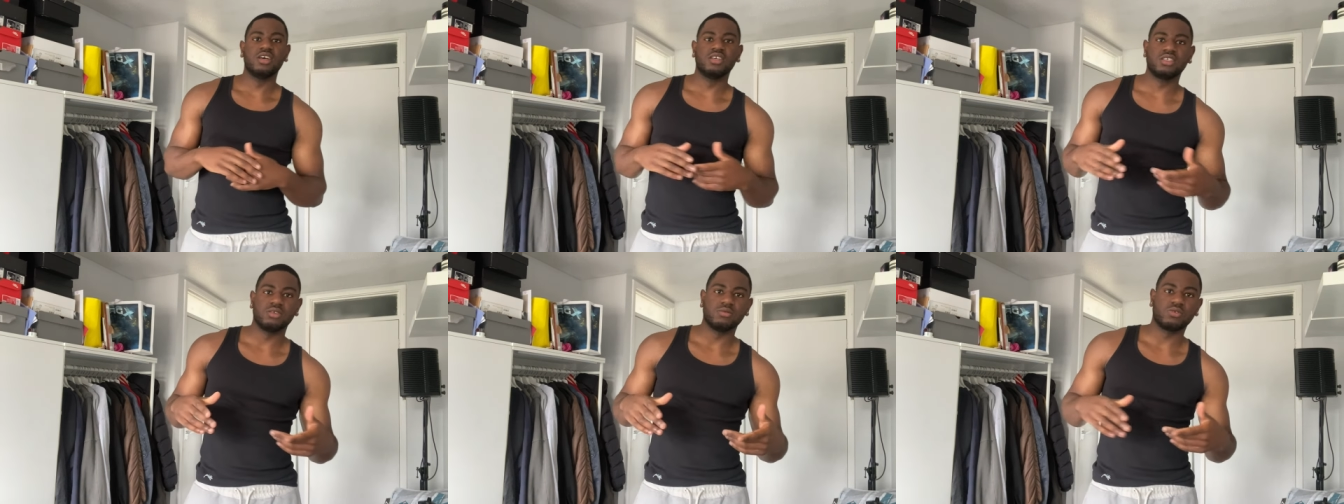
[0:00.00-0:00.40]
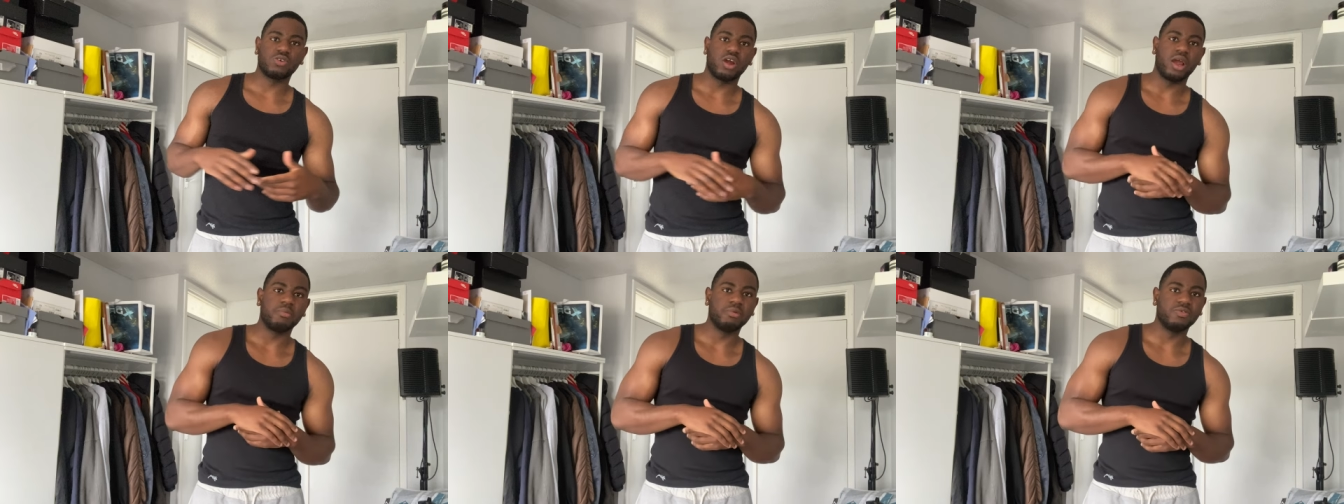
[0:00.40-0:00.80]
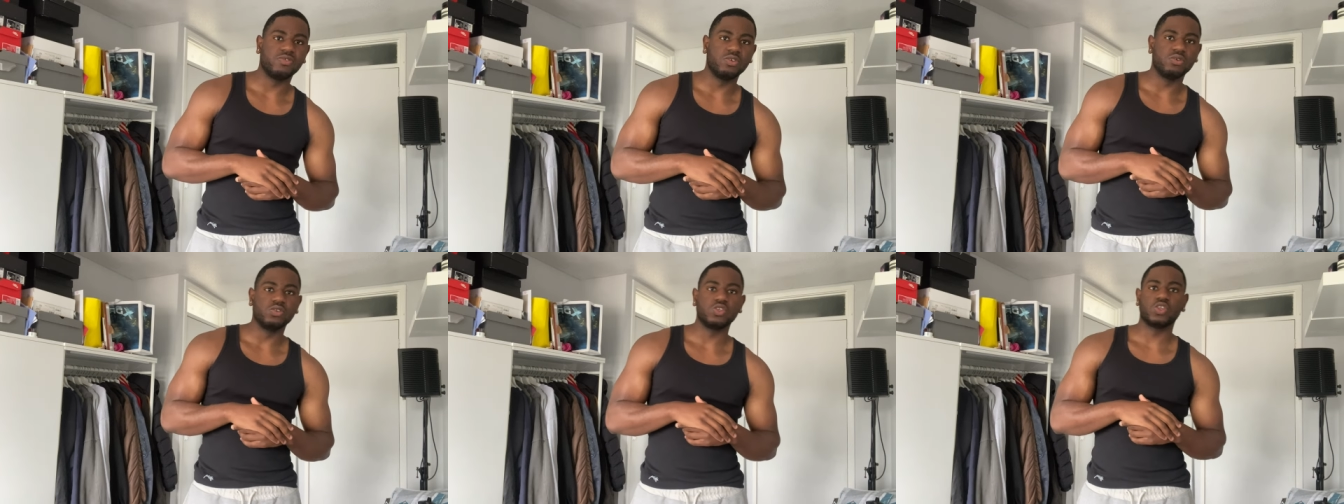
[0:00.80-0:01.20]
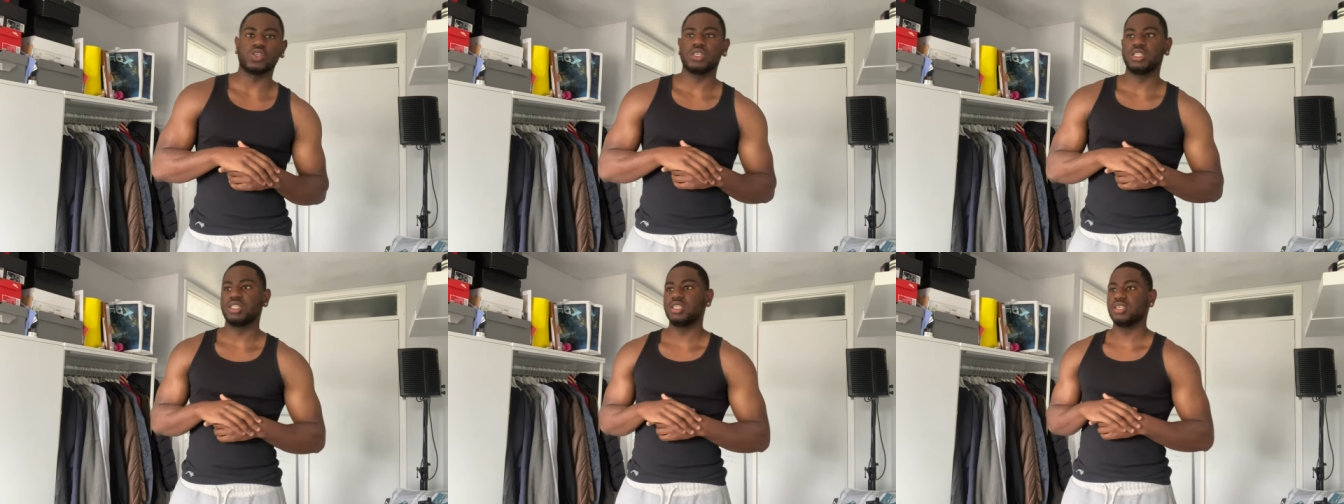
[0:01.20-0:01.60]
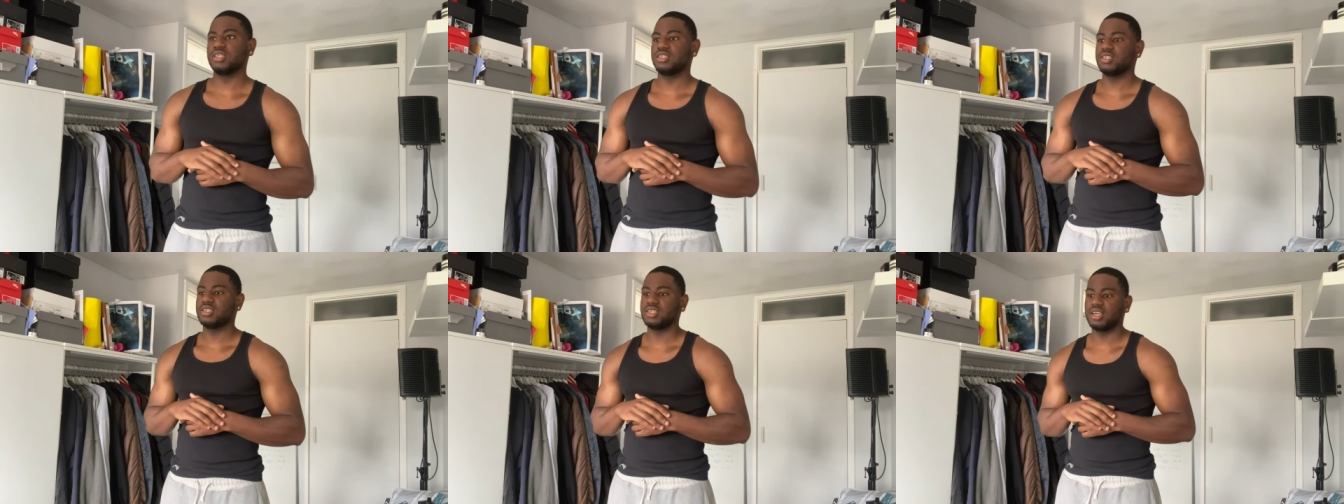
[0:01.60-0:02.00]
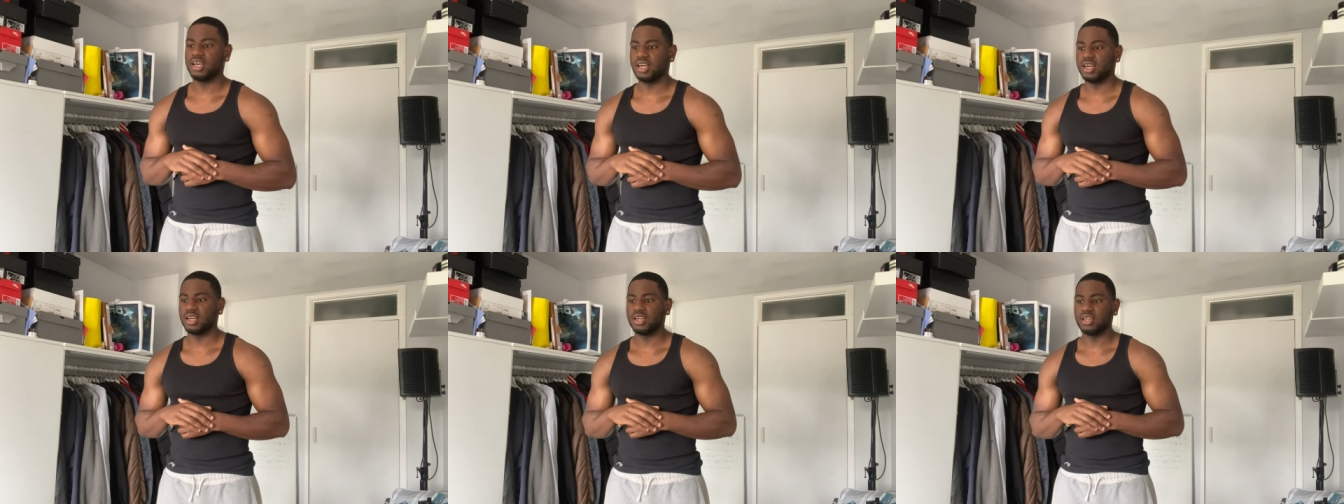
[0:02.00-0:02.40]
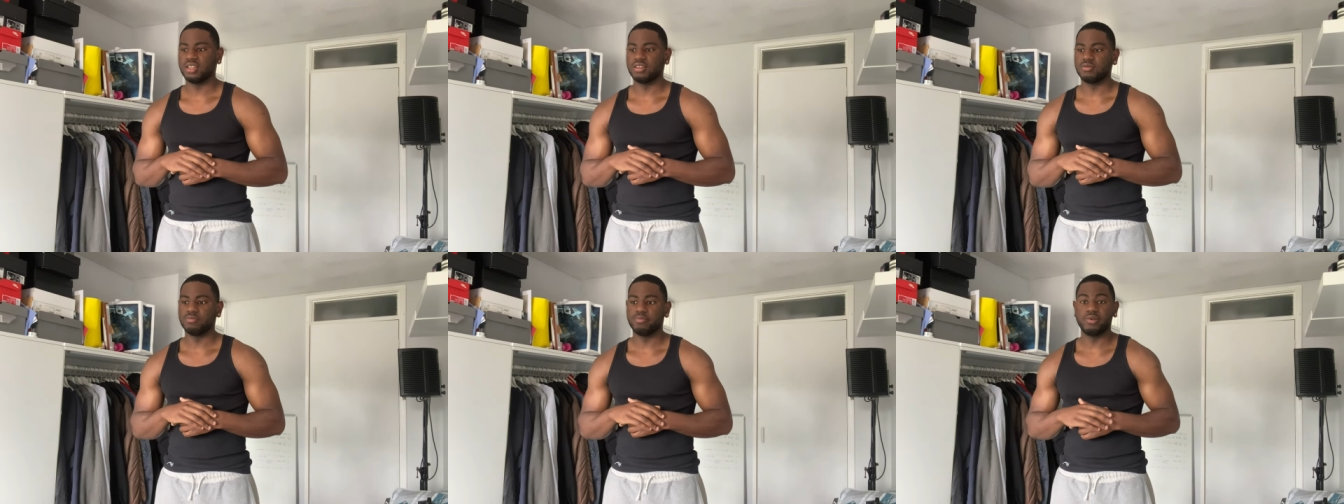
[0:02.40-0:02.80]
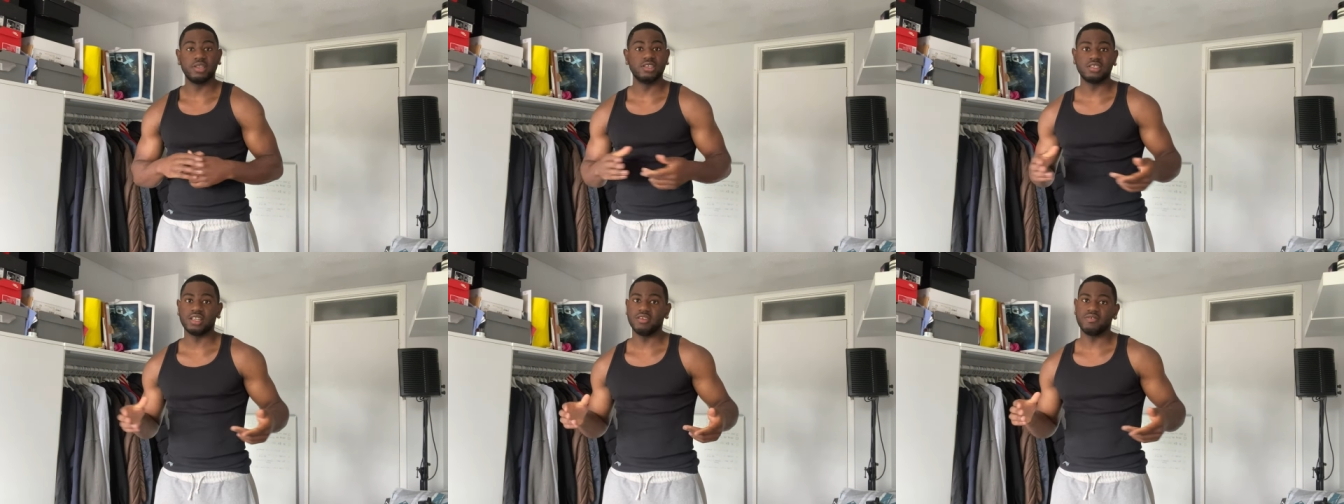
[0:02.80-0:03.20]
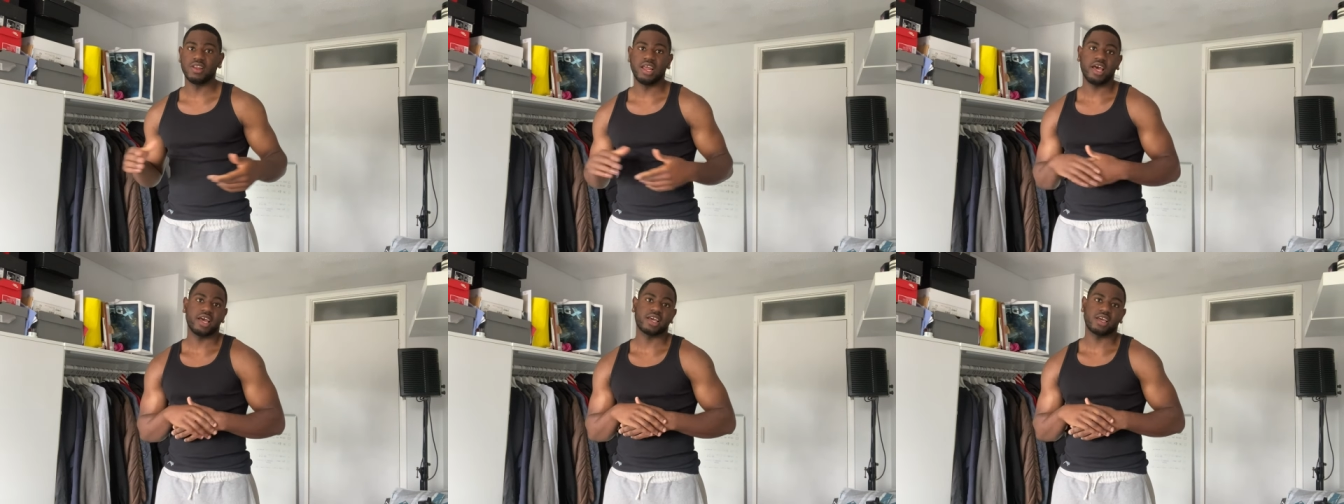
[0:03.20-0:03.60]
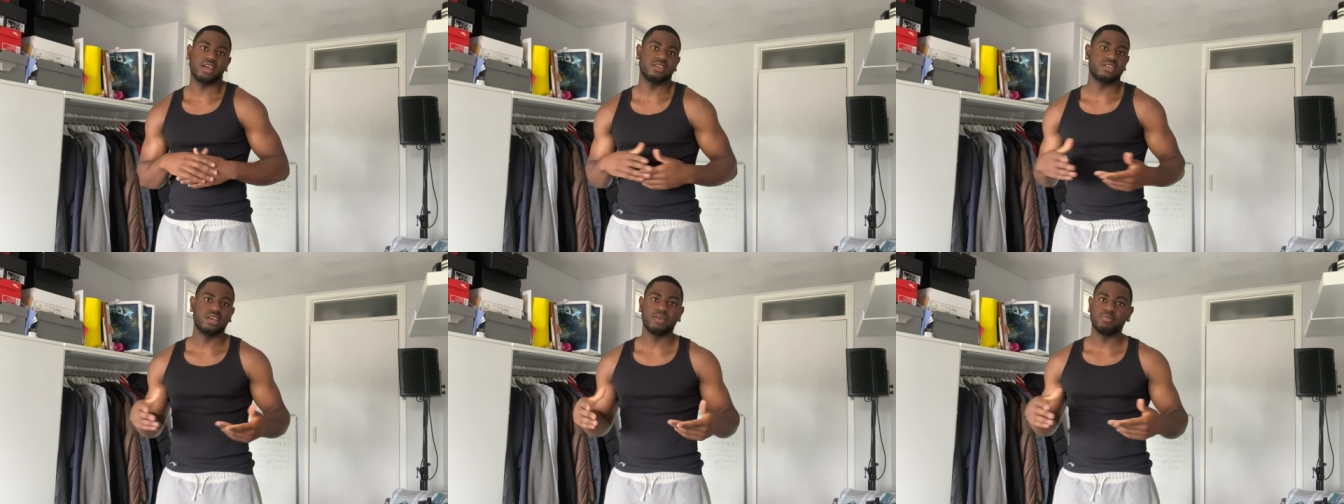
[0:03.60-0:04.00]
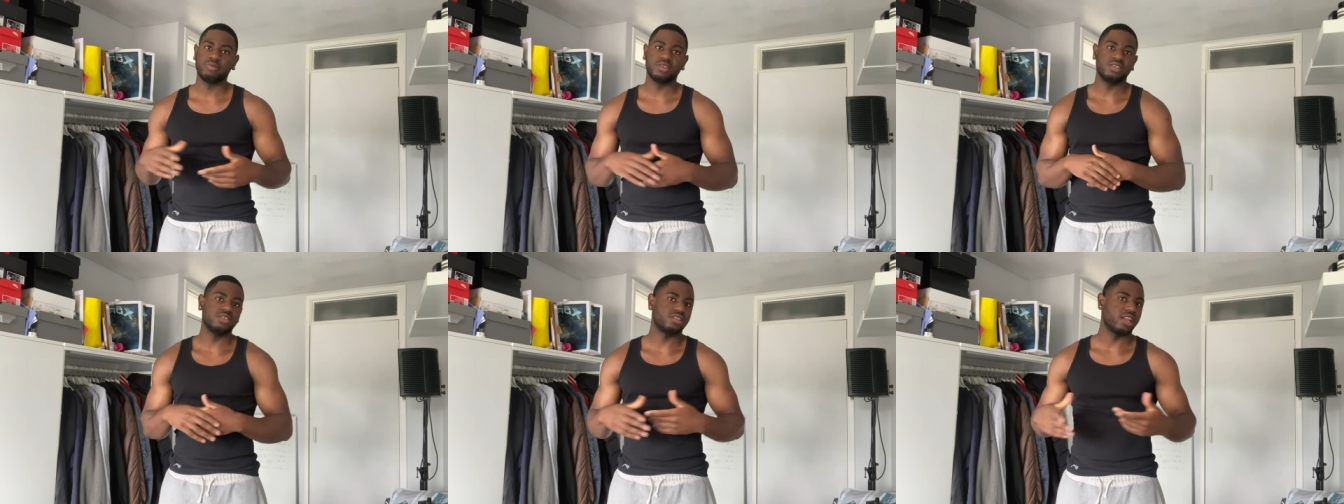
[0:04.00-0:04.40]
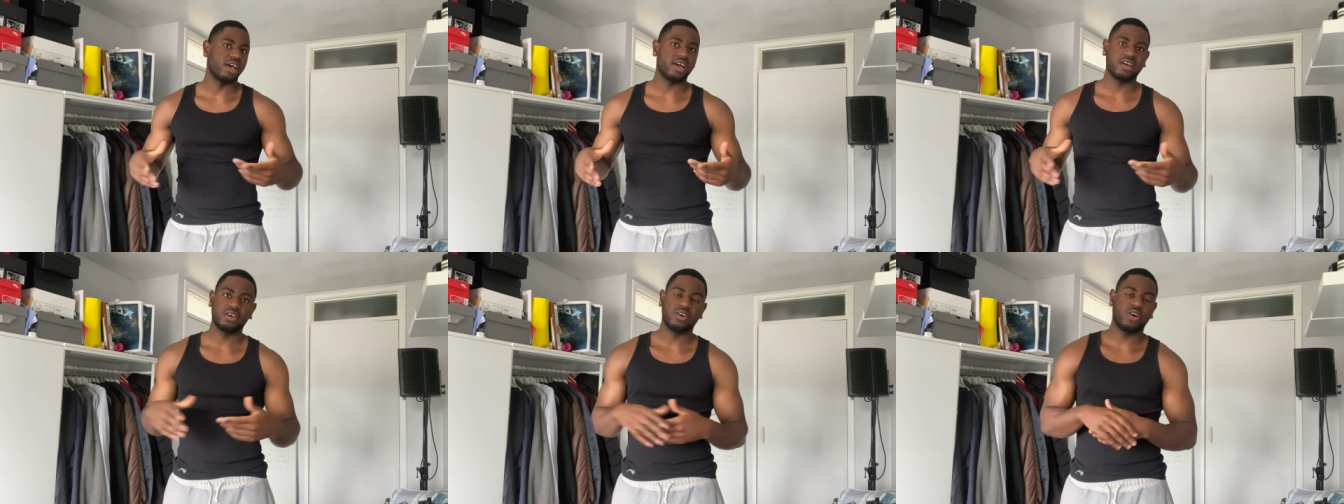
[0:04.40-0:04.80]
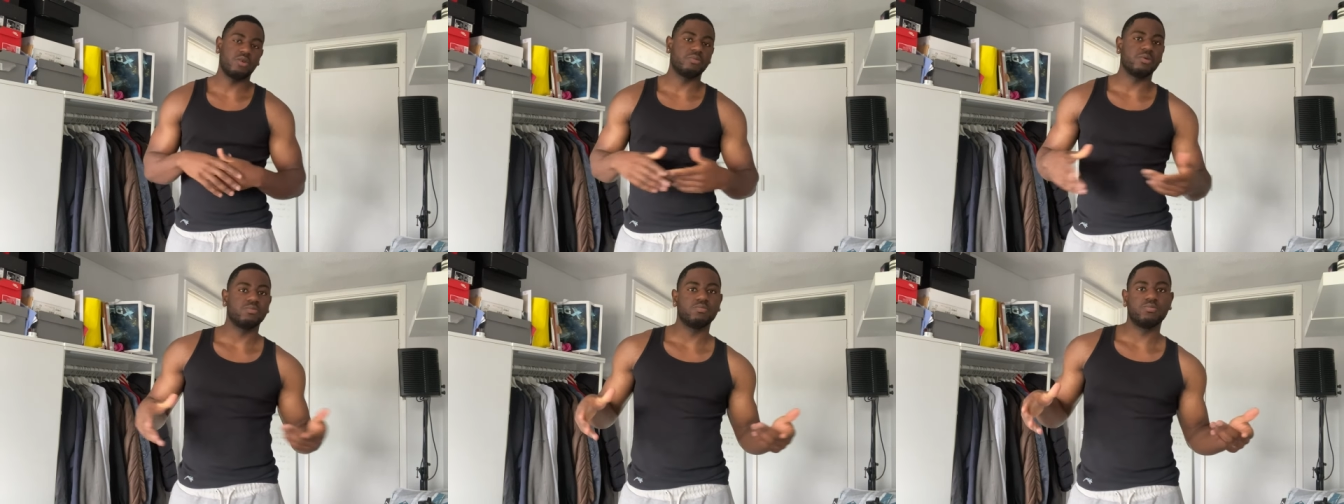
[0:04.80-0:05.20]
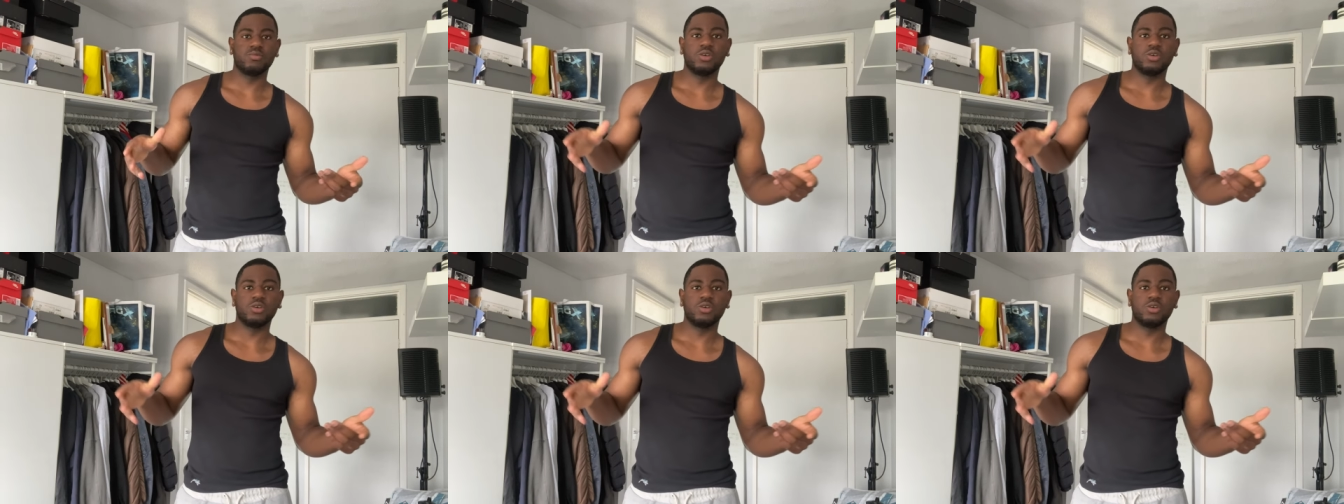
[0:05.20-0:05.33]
Subscribe if you enjoyed this, and please leave a like. And yeah, please like, comment,